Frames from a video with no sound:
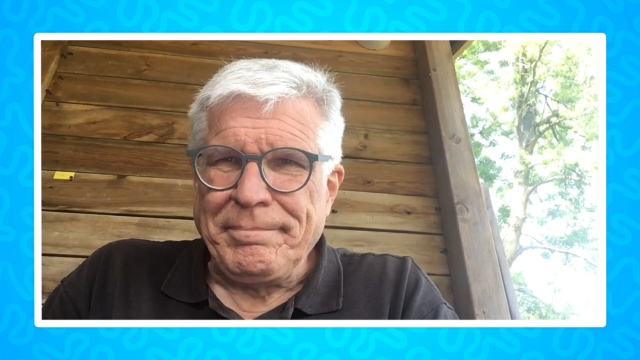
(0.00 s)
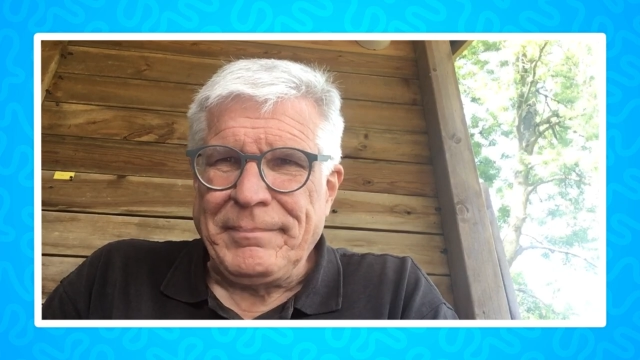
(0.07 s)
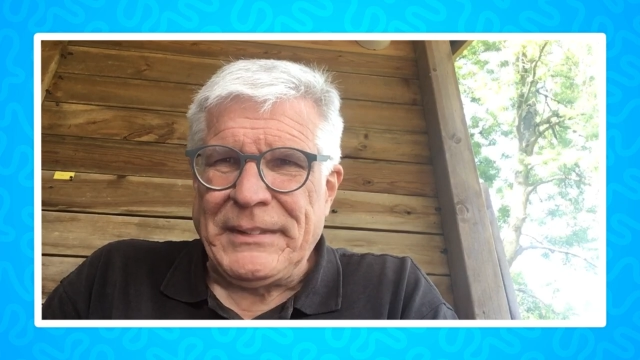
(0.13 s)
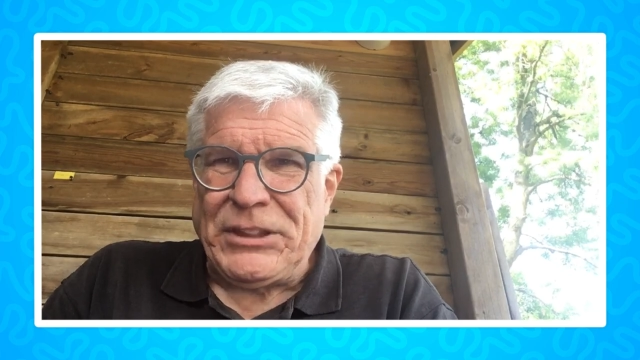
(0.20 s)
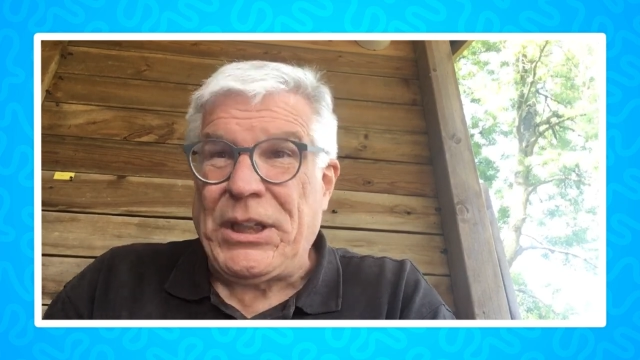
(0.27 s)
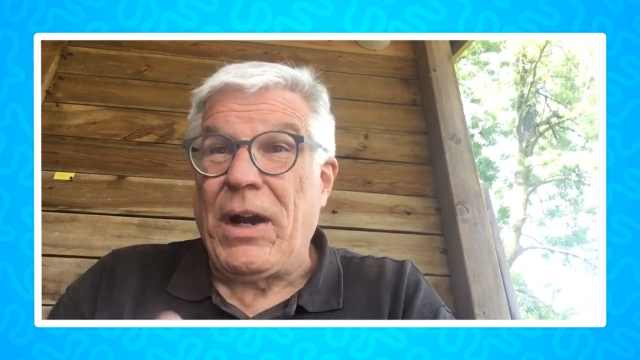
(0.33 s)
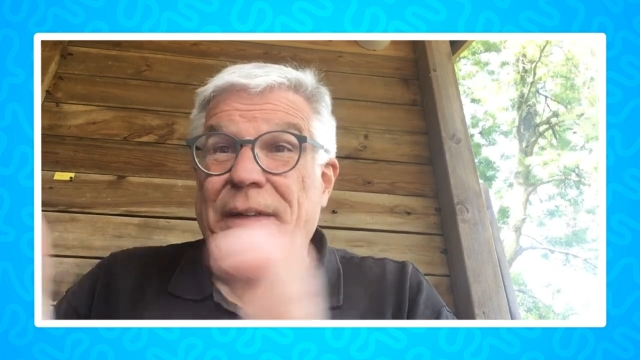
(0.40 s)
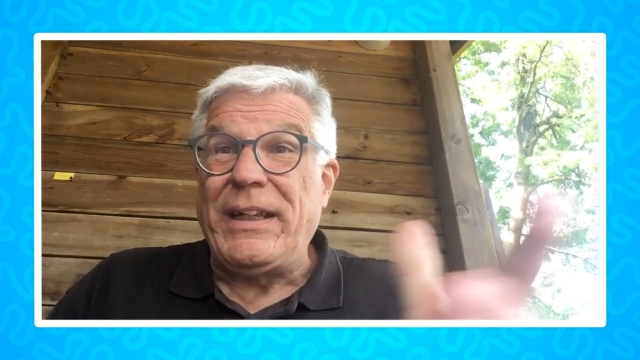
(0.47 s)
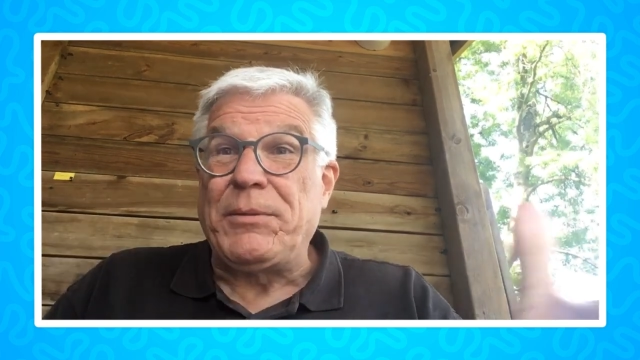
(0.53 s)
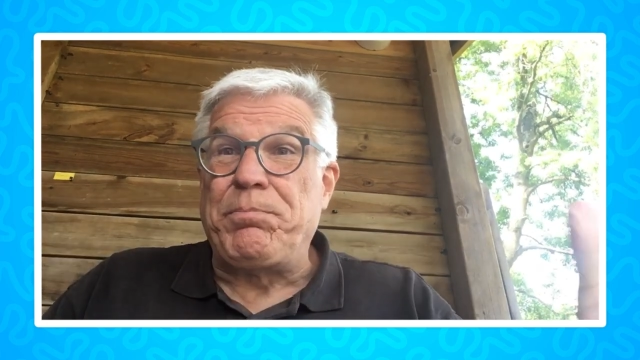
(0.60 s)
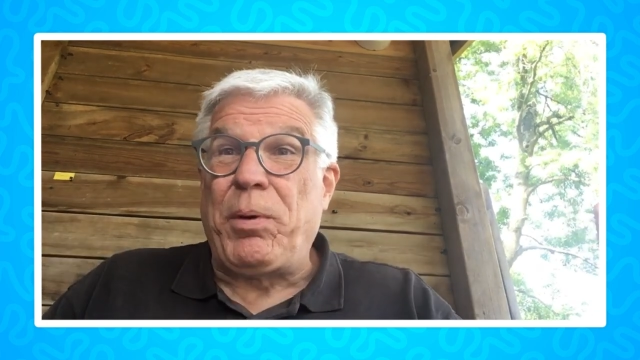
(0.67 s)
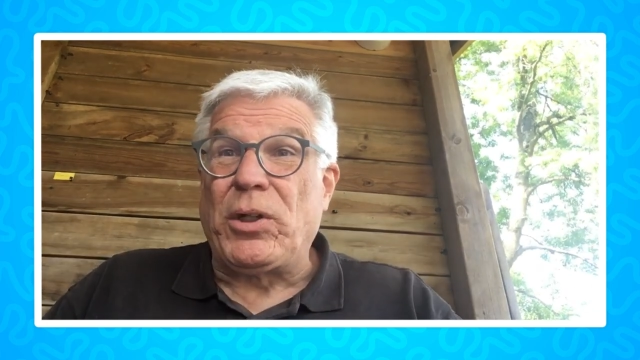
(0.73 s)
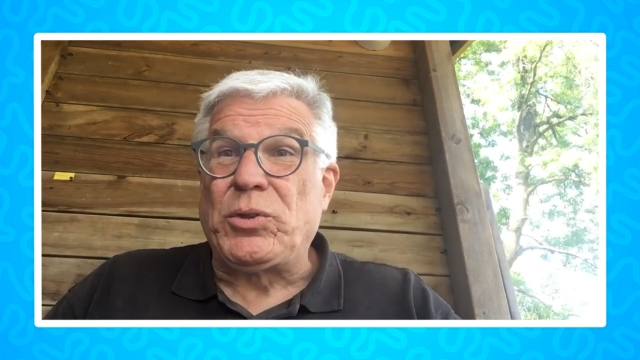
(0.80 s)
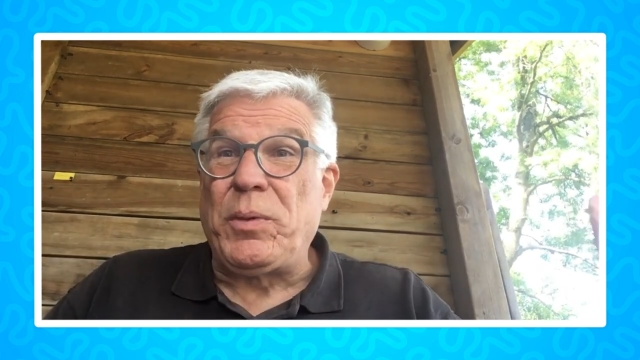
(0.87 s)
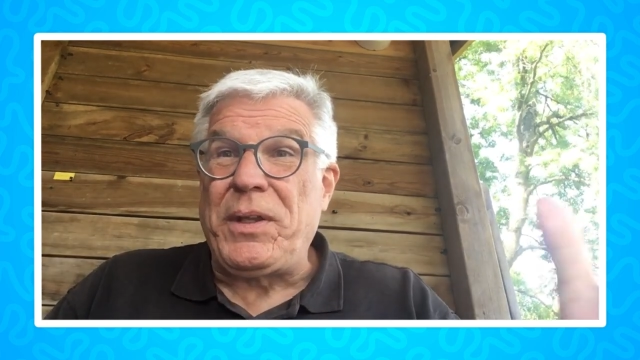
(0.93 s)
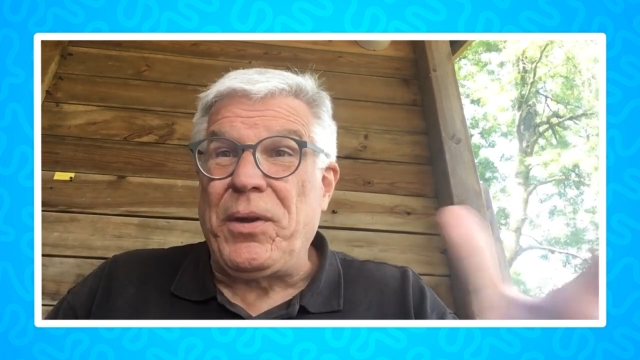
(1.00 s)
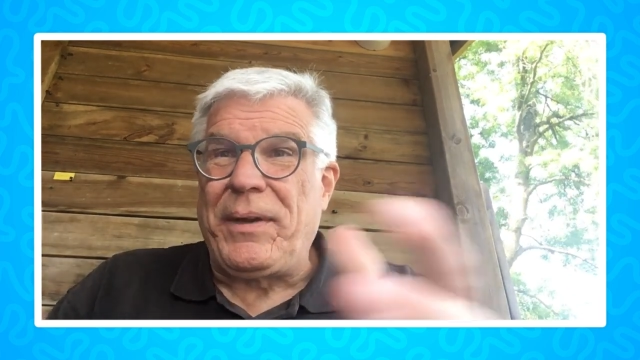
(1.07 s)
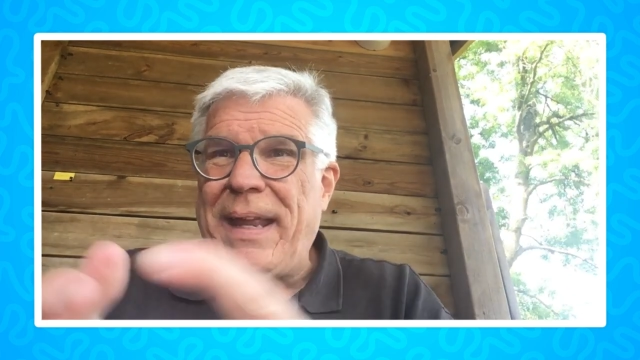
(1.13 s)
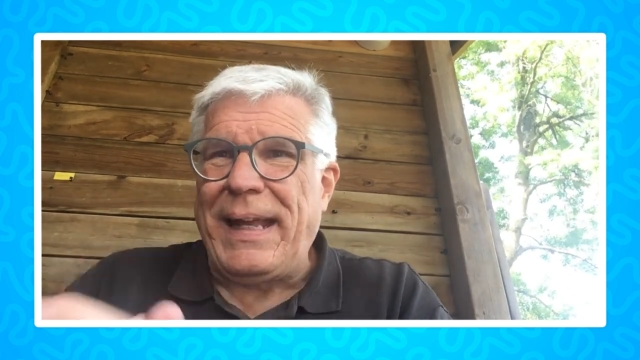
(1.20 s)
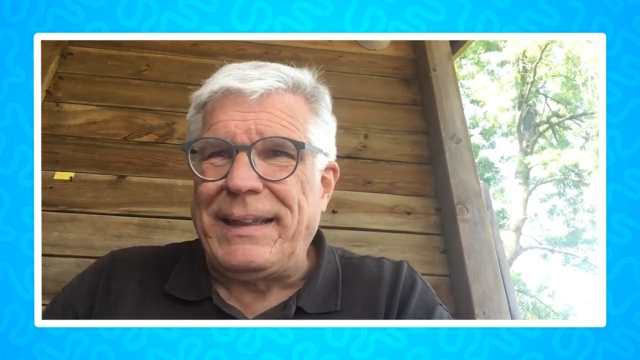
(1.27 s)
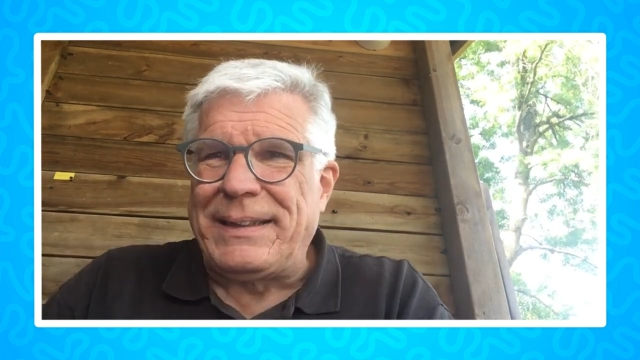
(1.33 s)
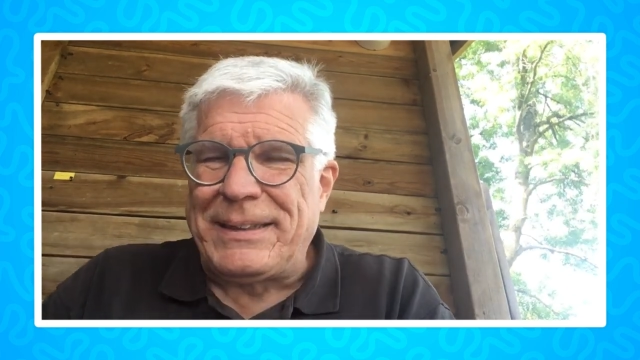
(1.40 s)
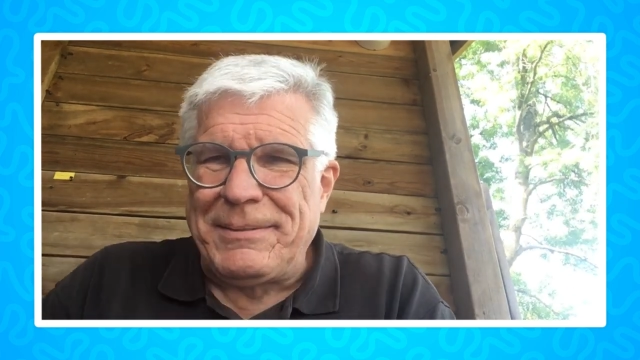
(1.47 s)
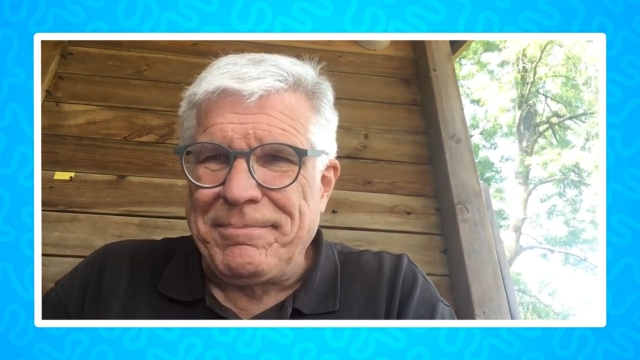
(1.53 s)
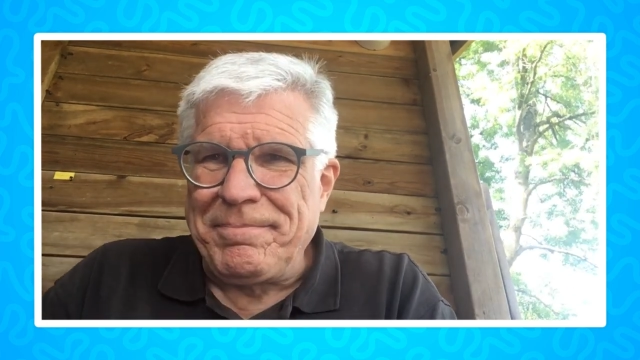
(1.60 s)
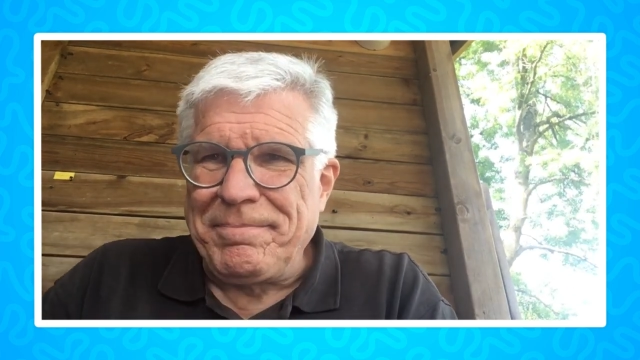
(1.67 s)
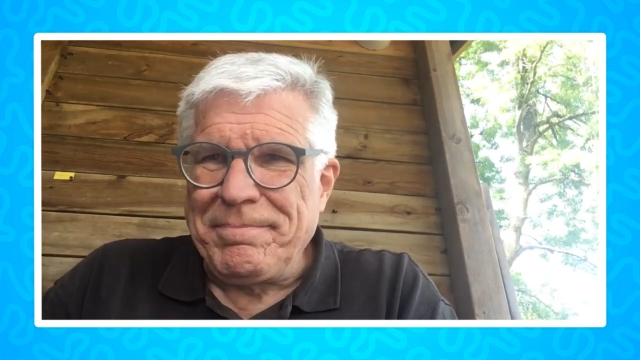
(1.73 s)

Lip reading: Share these books with your kids.